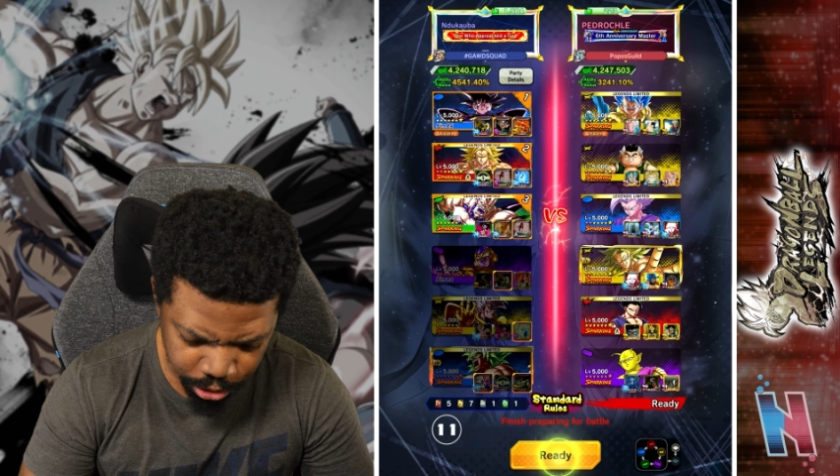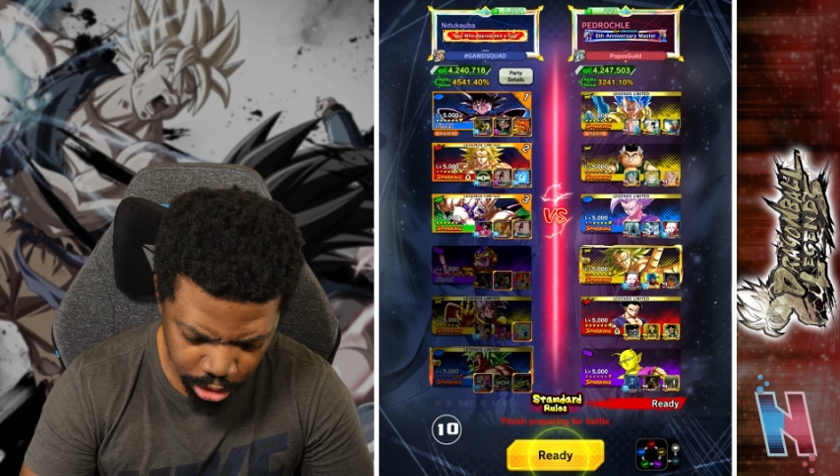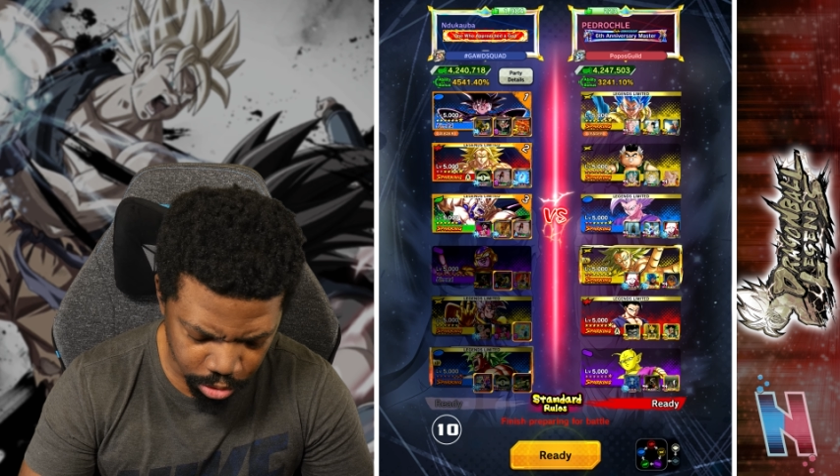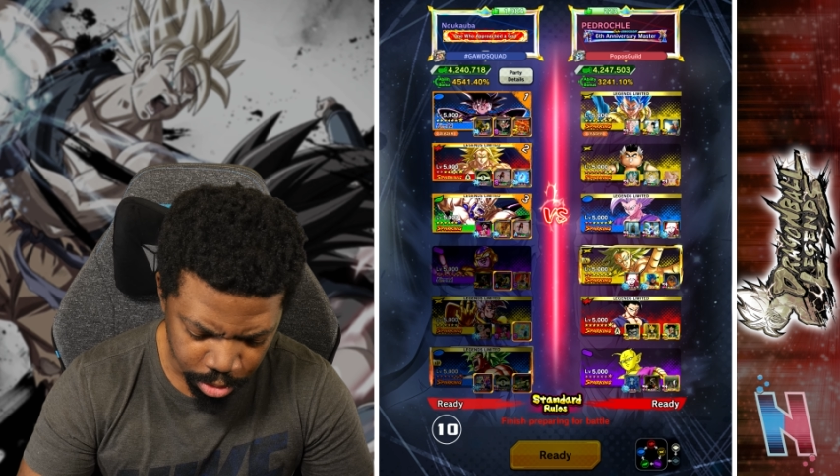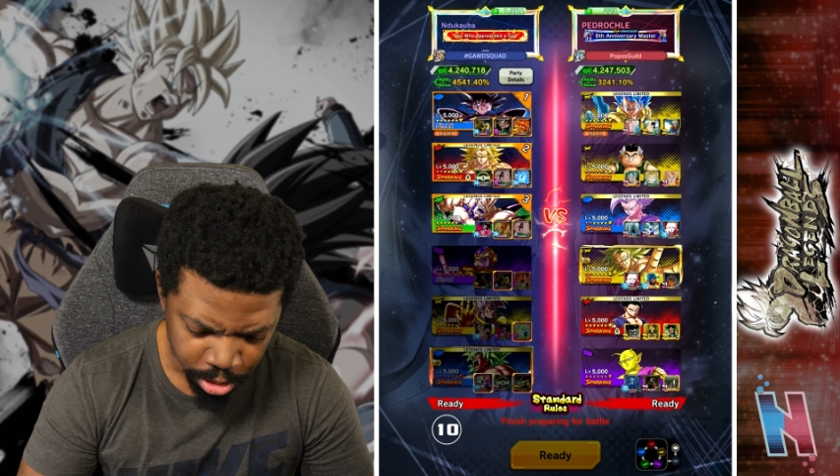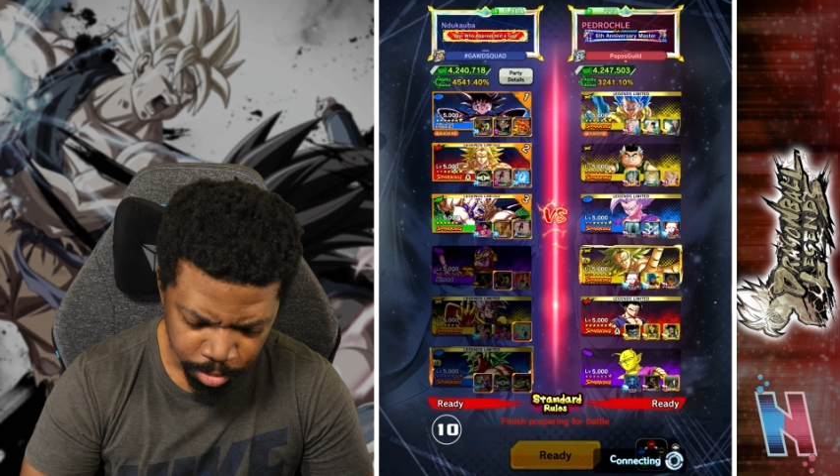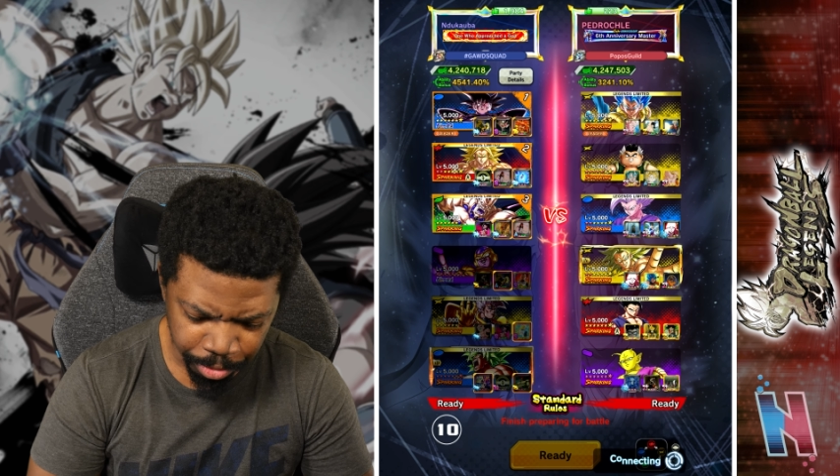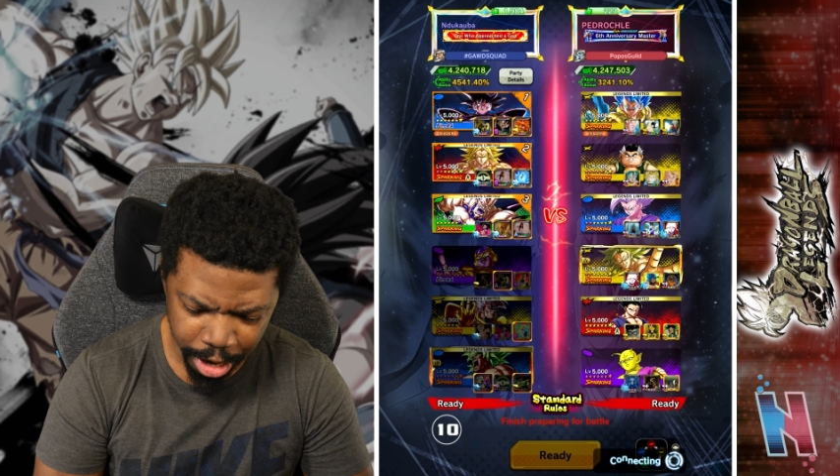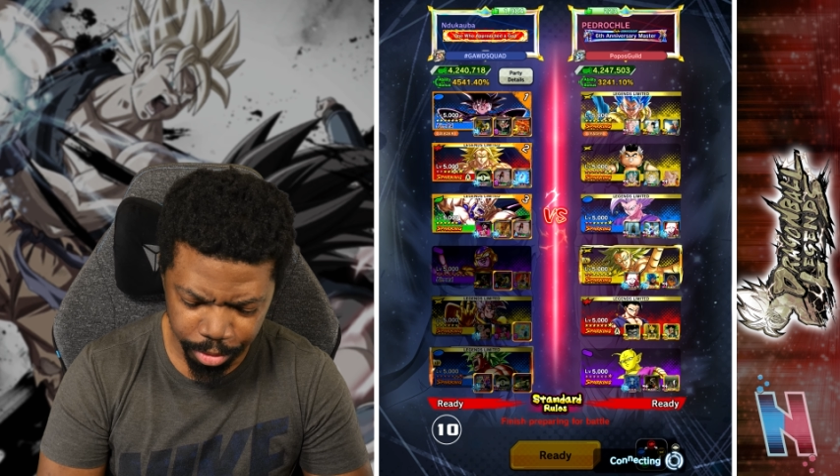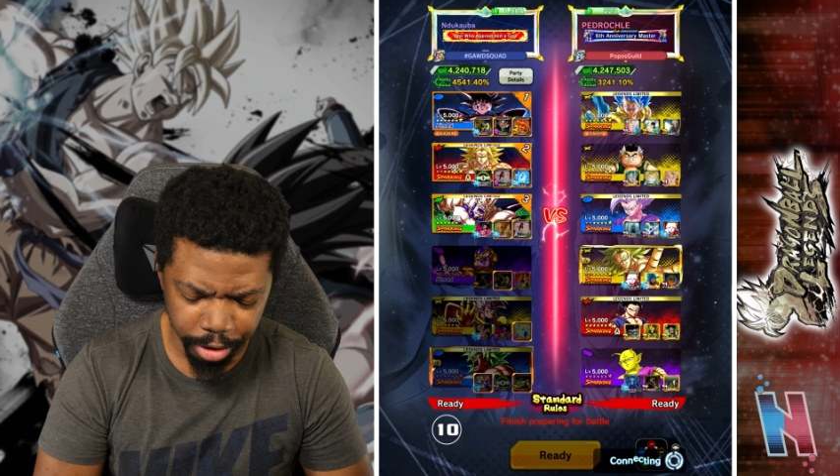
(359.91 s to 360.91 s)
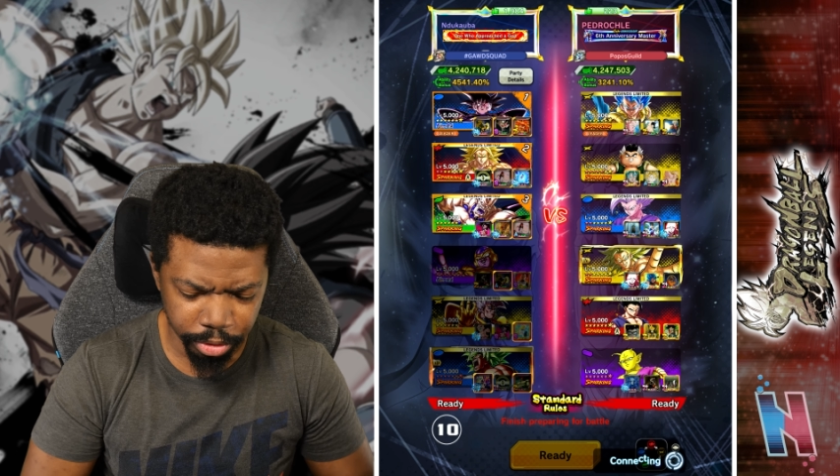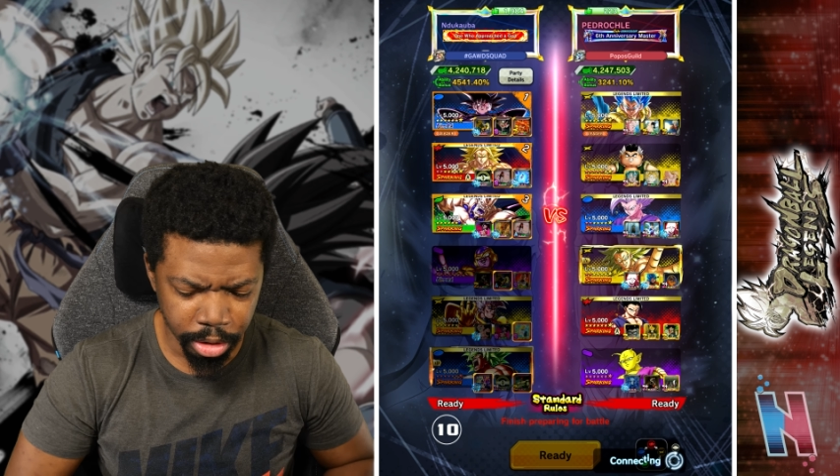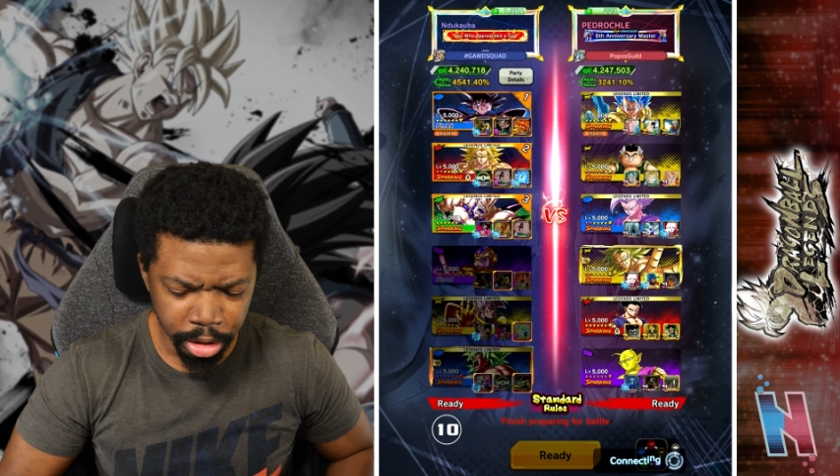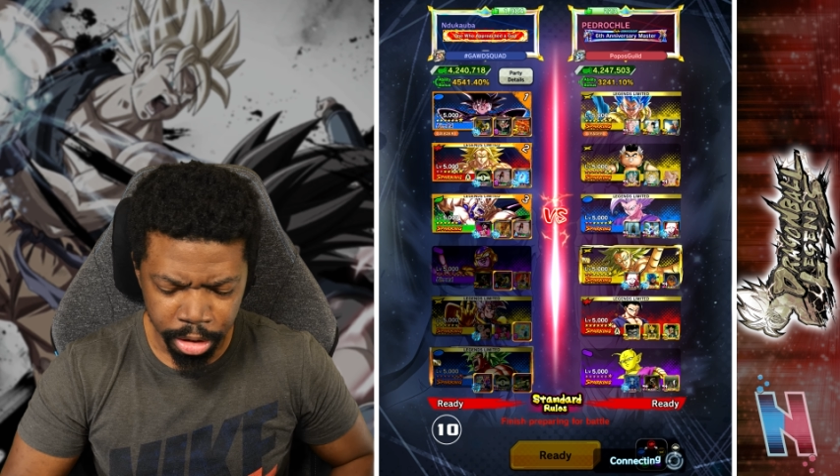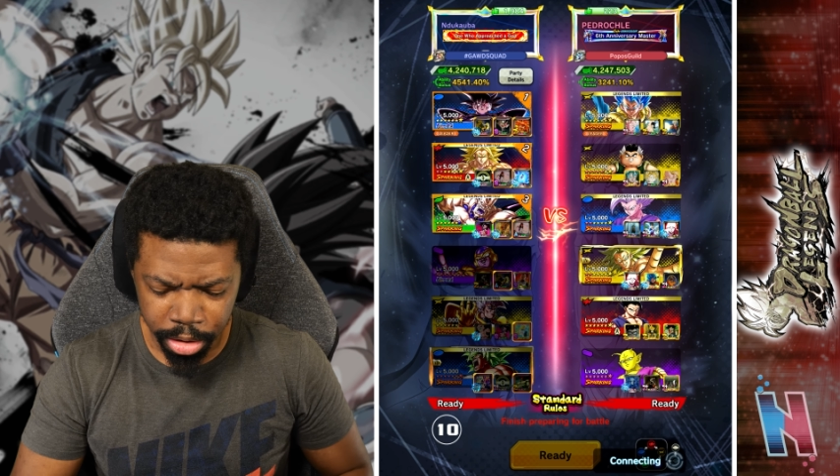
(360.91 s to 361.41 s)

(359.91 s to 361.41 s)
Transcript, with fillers: So, yeah, whatever.